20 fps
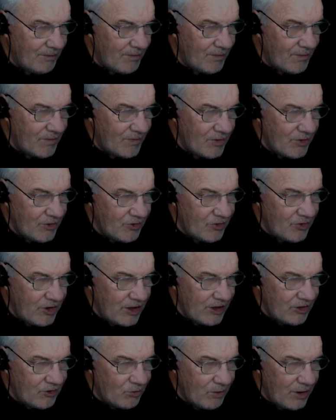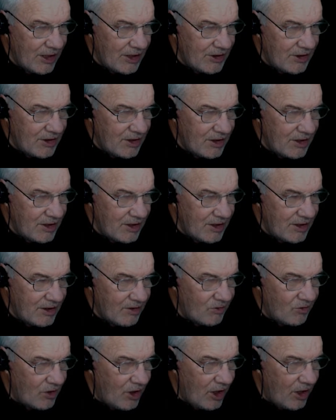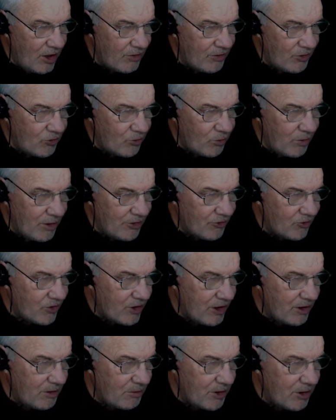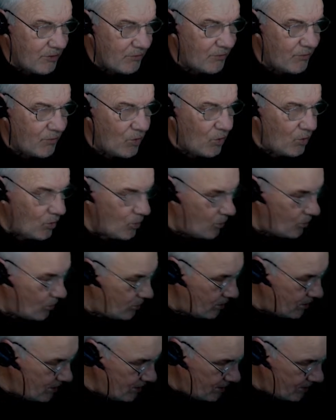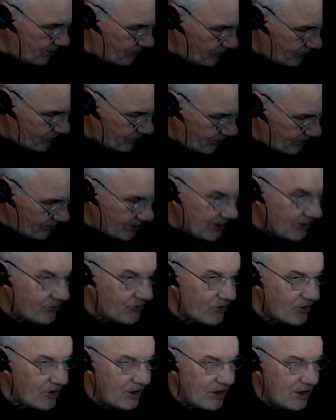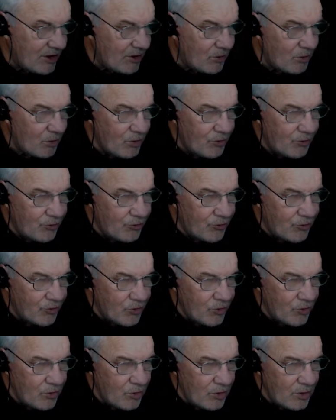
this next one, no, this one's going to be a fall, so that's equal to